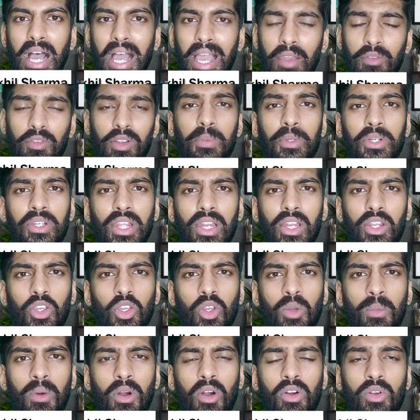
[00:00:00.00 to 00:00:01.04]
I will be telling
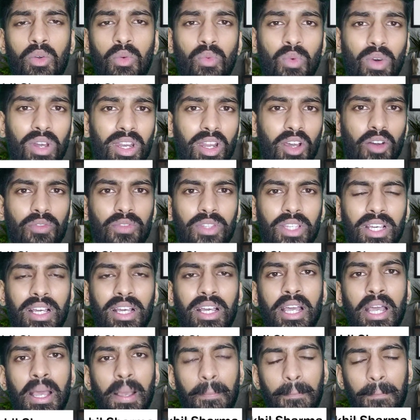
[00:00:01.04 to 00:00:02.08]
you about one of
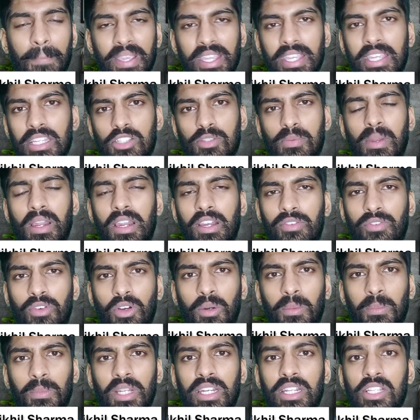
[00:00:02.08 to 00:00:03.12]
the biggest
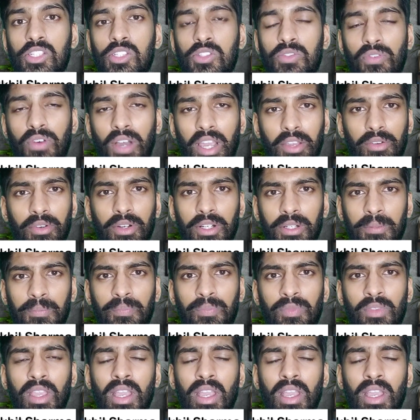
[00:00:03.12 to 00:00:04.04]
platform, that is Fiverr.